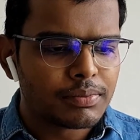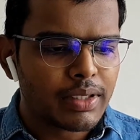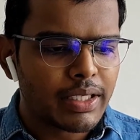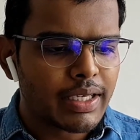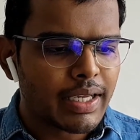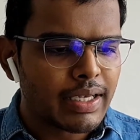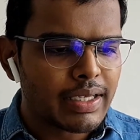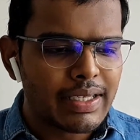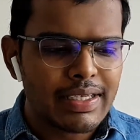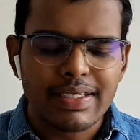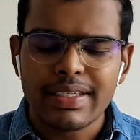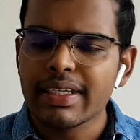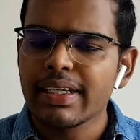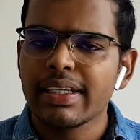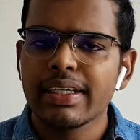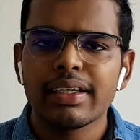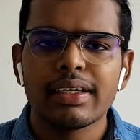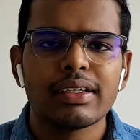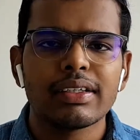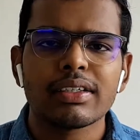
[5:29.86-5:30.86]
it can
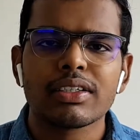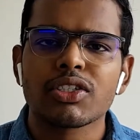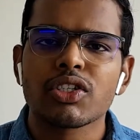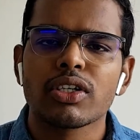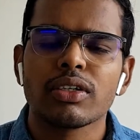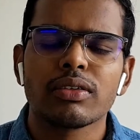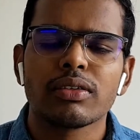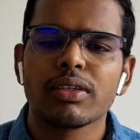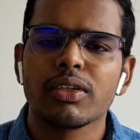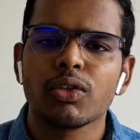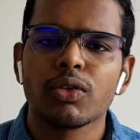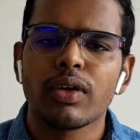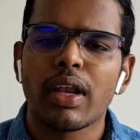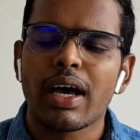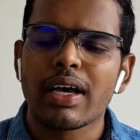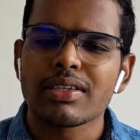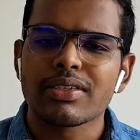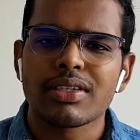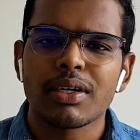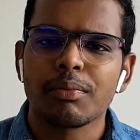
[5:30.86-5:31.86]
easily
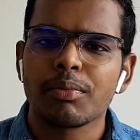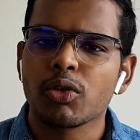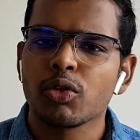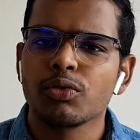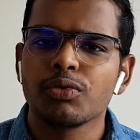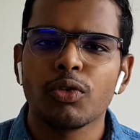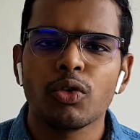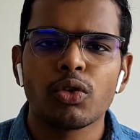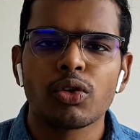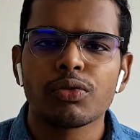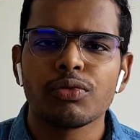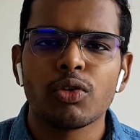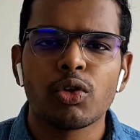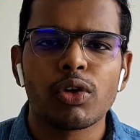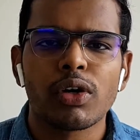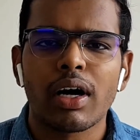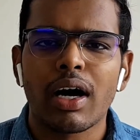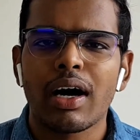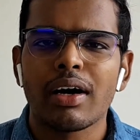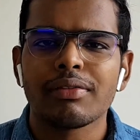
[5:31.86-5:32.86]
last up to 4 to
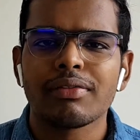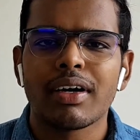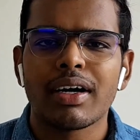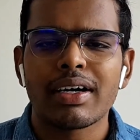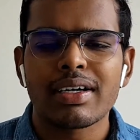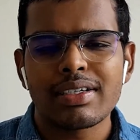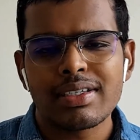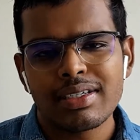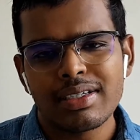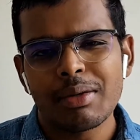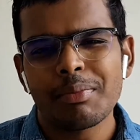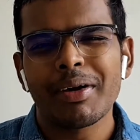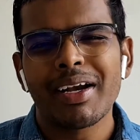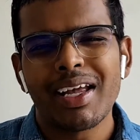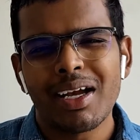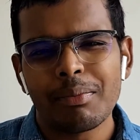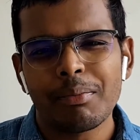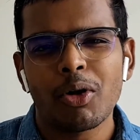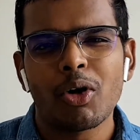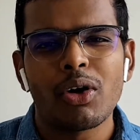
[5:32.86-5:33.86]
4.5 hours,
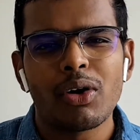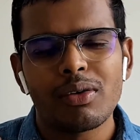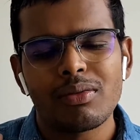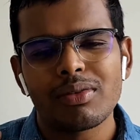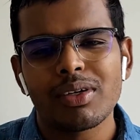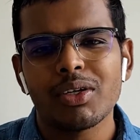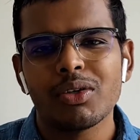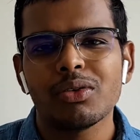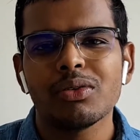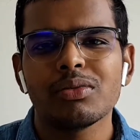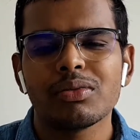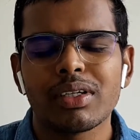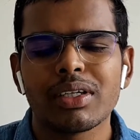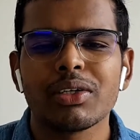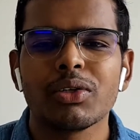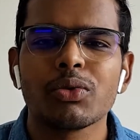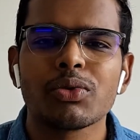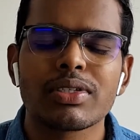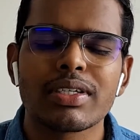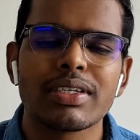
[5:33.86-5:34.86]
depending upon the
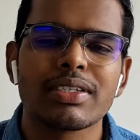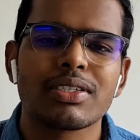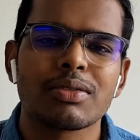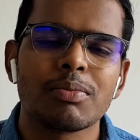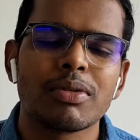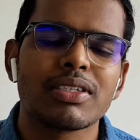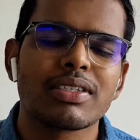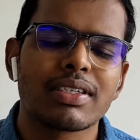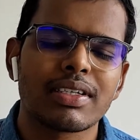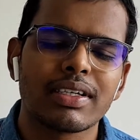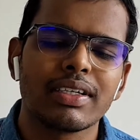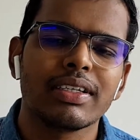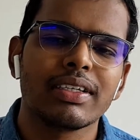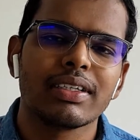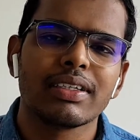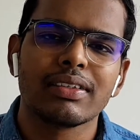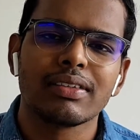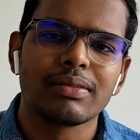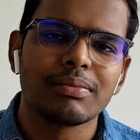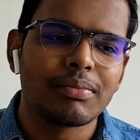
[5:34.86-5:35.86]
usage,
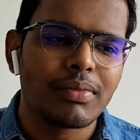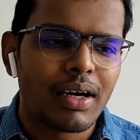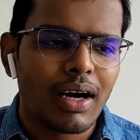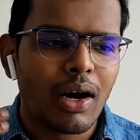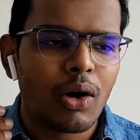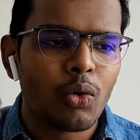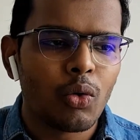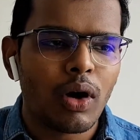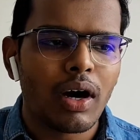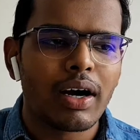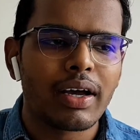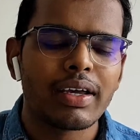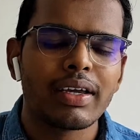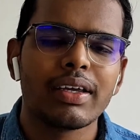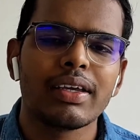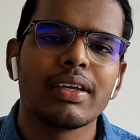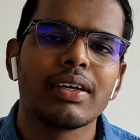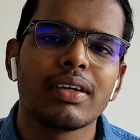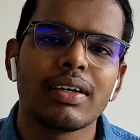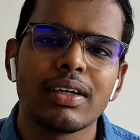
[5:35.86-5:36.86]
basically how high
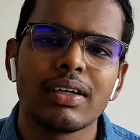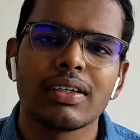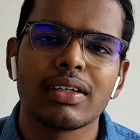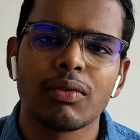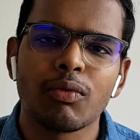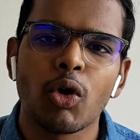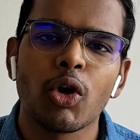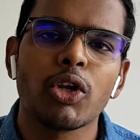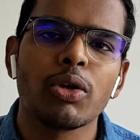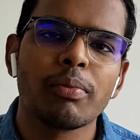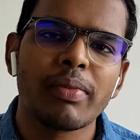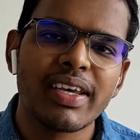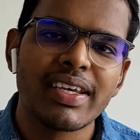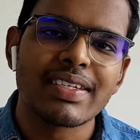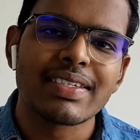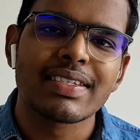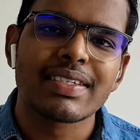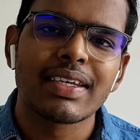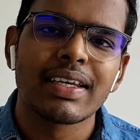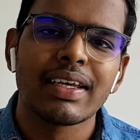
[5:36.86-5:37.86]
the volume
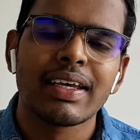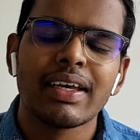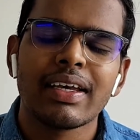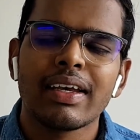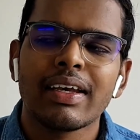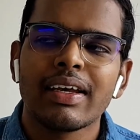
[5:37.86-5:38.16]
is.